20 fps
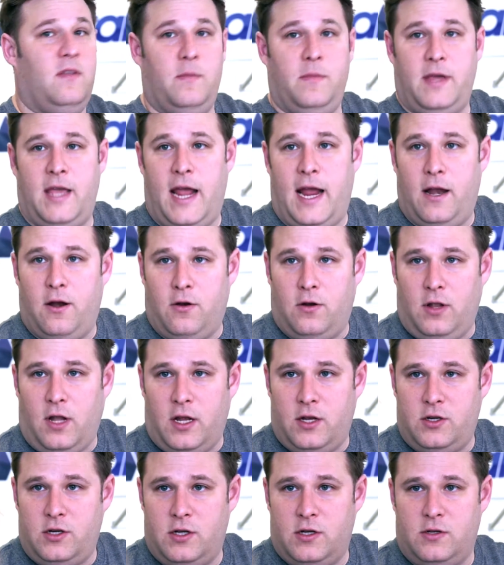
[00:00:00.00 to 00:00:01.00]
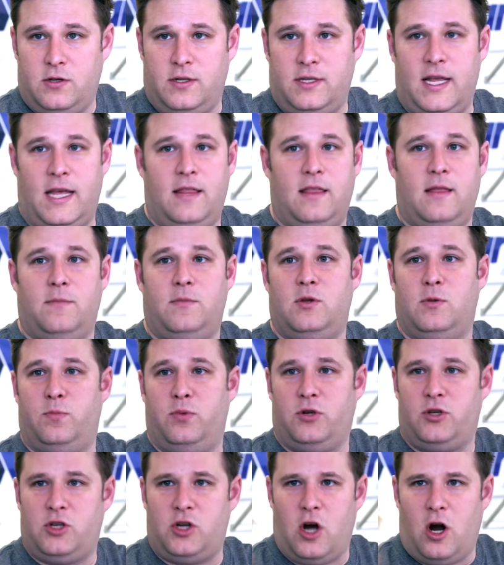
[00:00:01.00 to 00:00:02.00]
them catered lunches or take them to
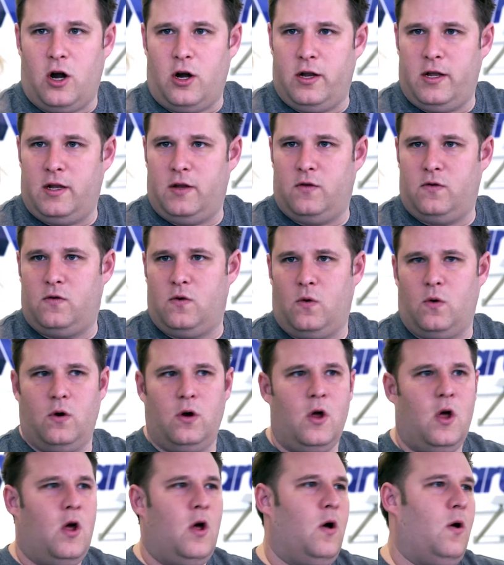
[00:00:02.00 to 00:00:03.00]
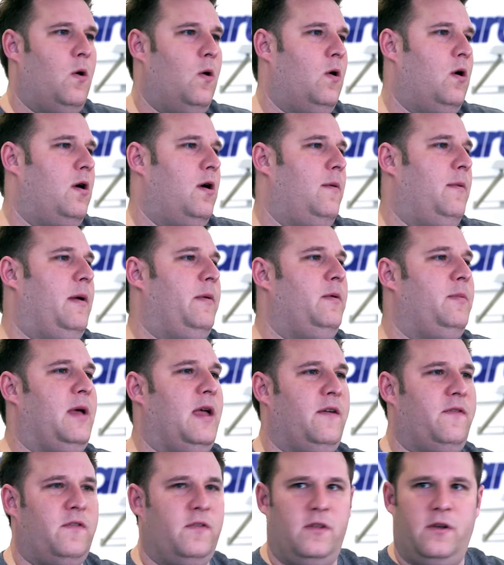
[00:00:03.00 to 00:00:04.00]
Busch Gardens or maybe
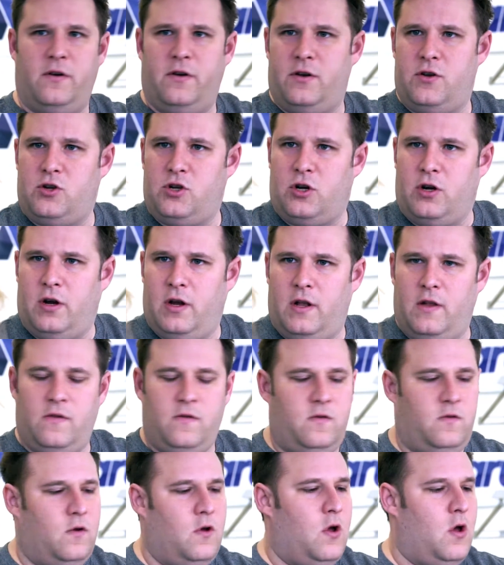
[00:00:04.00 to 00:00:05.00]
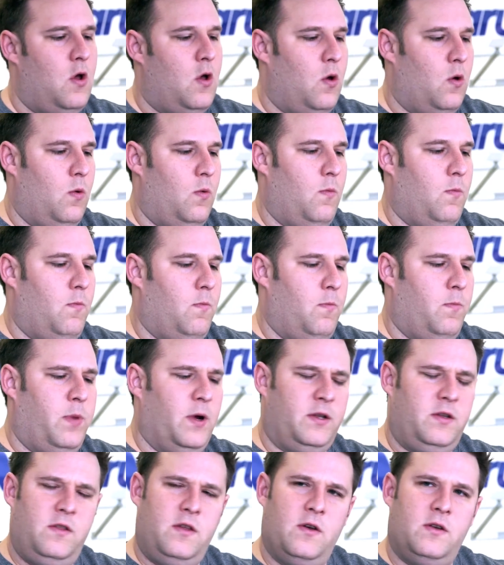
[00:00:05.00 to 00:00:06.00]
pay for their insurance.
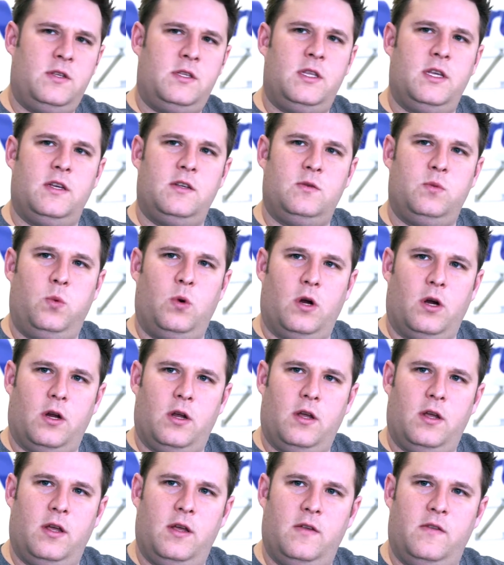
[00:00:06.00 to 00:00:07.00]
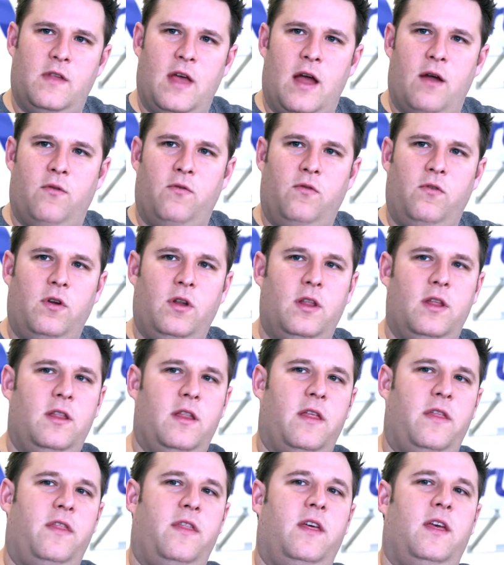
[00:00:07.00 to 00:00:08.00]
But do those things work? Is that really
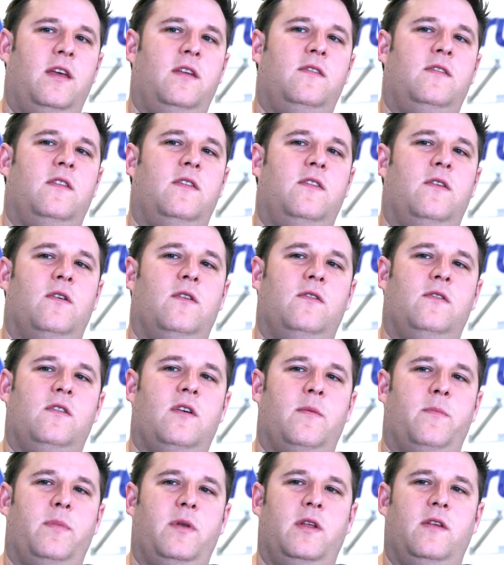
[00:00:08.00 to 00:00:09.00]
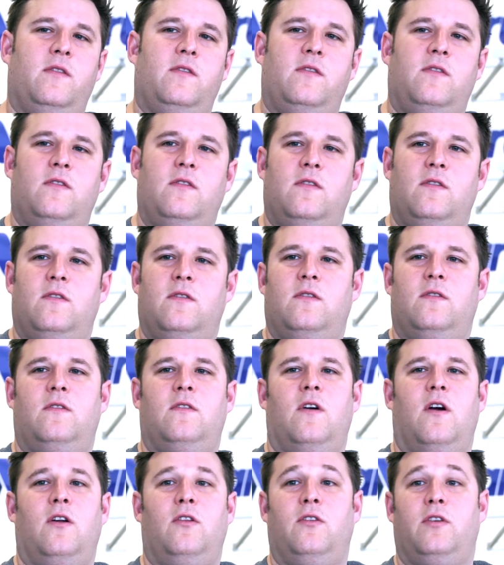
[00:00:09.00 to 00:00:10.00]
the things that those companies
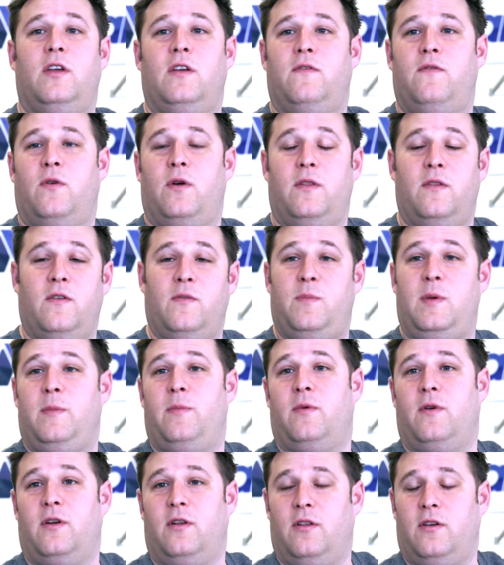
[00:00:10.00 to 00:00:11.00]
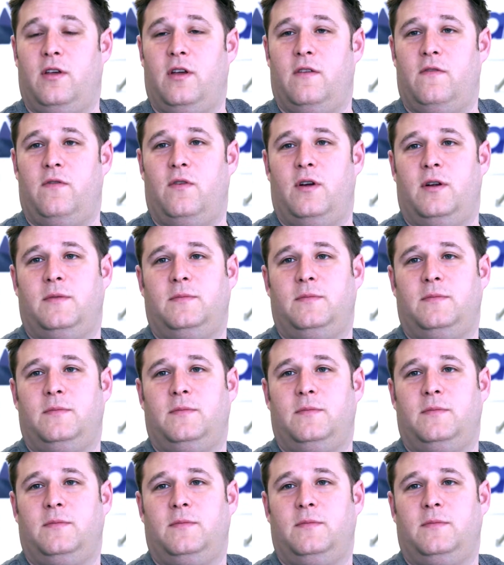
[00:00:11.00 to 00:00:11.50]
are looking for and those people are looking for?